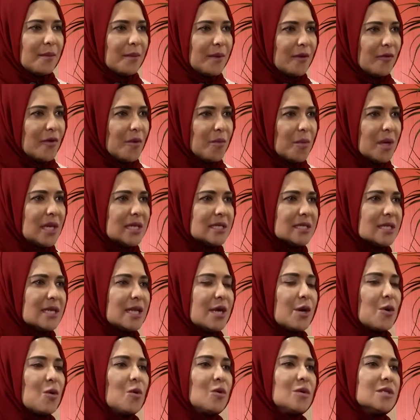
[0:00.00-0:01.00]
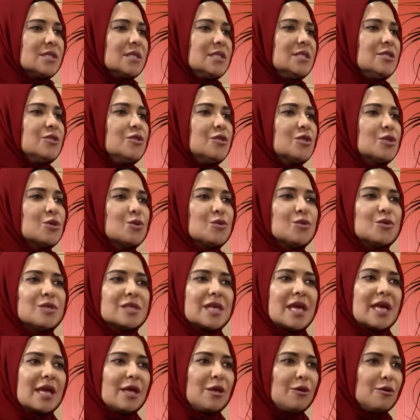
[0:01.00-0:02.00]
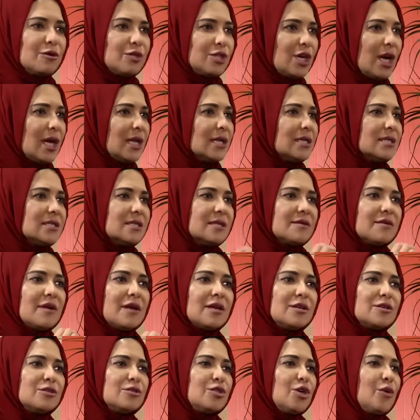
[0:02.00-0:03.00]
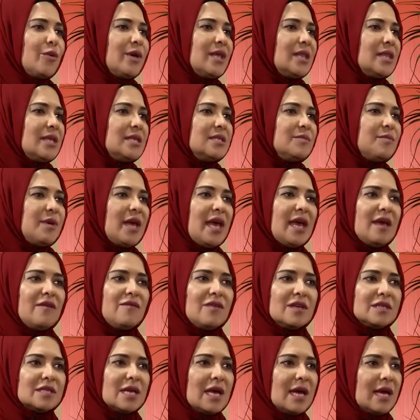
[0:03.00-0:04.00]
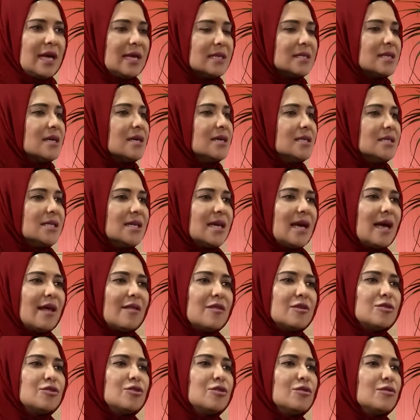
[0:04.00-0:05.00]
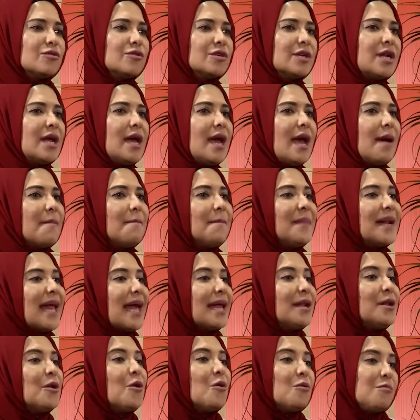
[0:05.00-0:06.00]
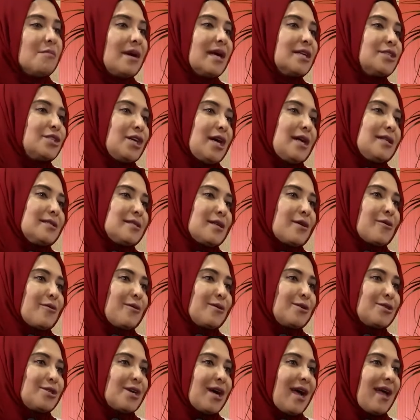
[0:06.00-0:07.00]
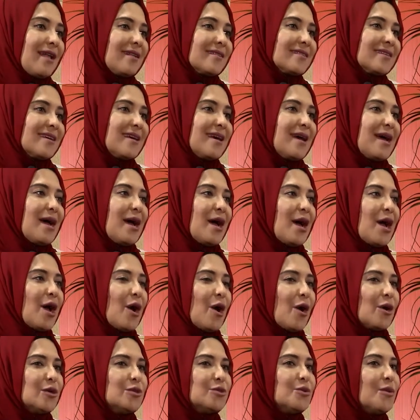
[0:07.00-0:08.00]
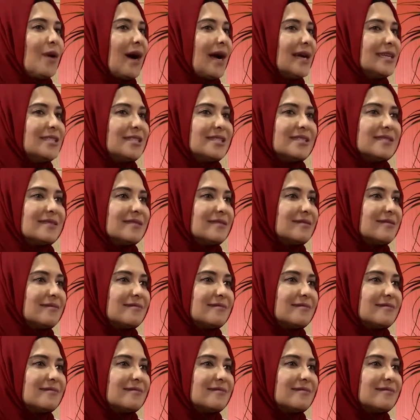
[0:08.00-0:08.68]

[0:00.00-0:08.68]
repeatedly called into school saying your child is uh, showing these behaviors, is hurting other children, but I know my child's a good child. Do I just